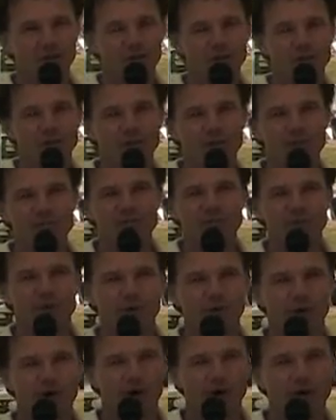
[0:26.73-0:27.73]
good news
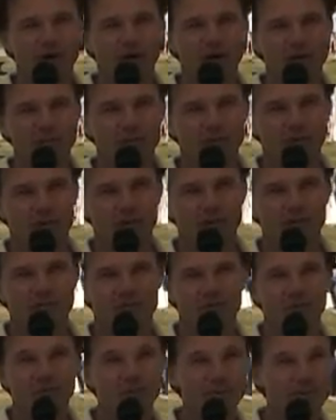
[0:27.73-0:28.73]
for our company
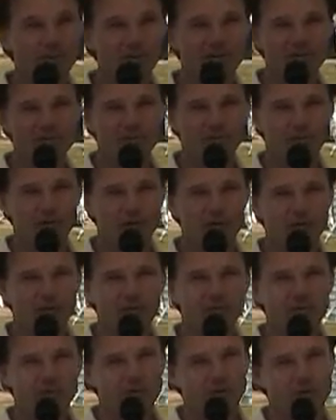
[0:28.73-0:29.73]
and for people that have been
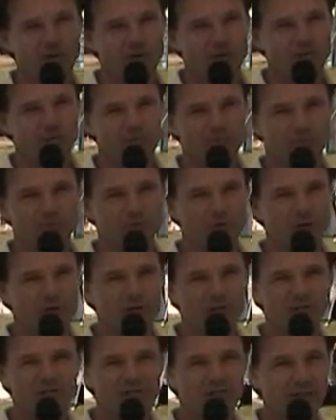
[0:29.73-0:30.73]
waiting for a
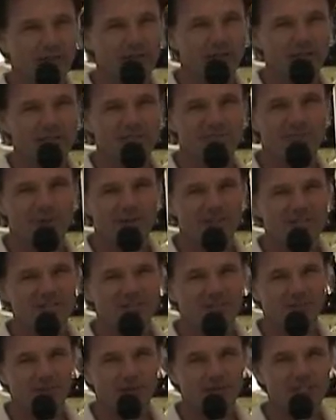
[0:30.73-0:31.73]
relatively
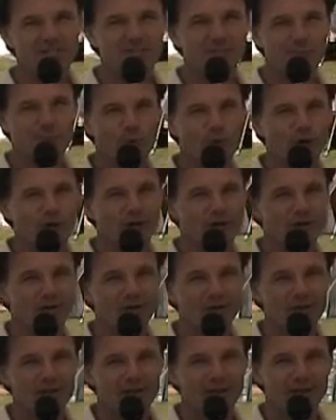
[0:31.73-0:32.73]
inexpensive light sport
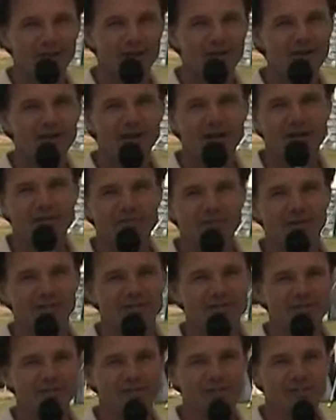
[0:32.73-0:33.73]
aircraft
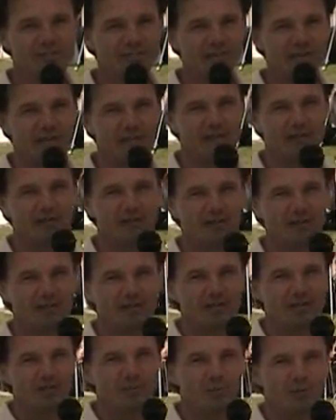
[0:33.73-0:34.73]
engine is that
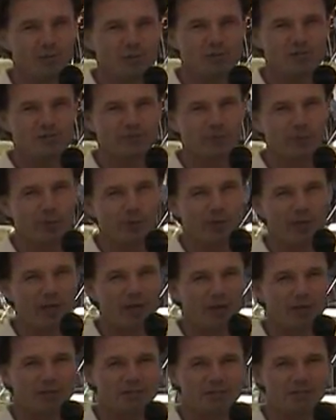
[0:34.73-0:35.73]
we just flew
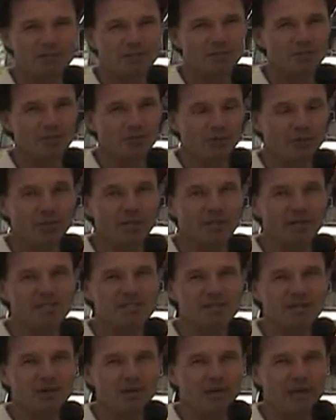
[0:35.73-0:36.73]
here three
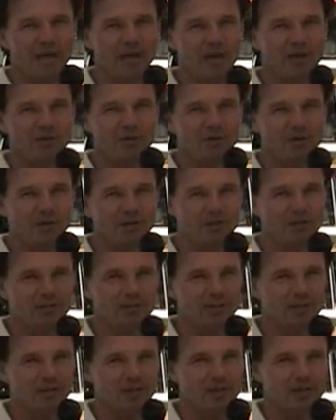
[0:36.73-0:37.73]
days ago now at,
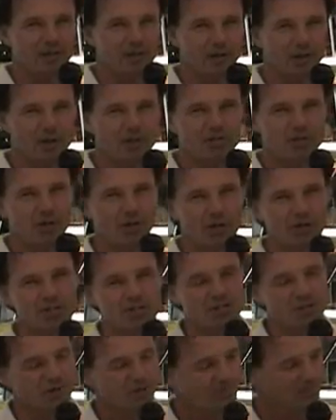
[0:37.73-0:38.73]
uh, at
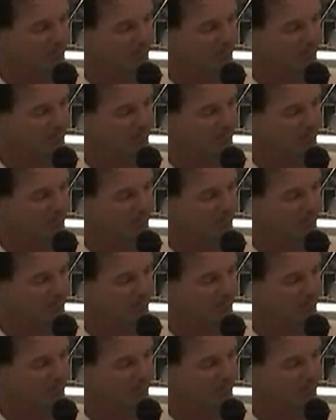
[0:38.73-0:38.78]
Oshkosh.